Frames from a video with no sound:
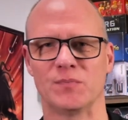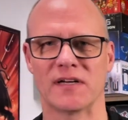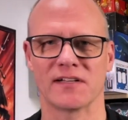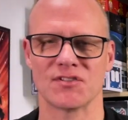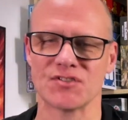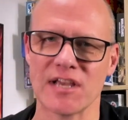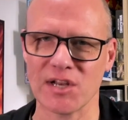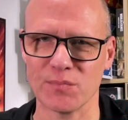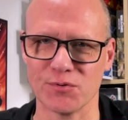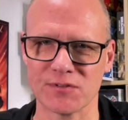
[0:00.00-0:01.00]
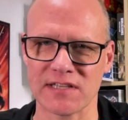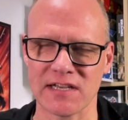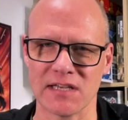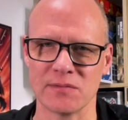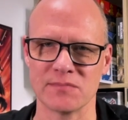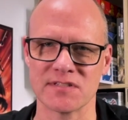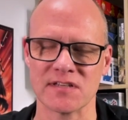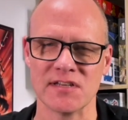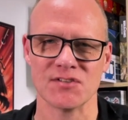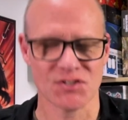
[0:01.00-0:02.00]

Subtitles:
by Shadowborn Games.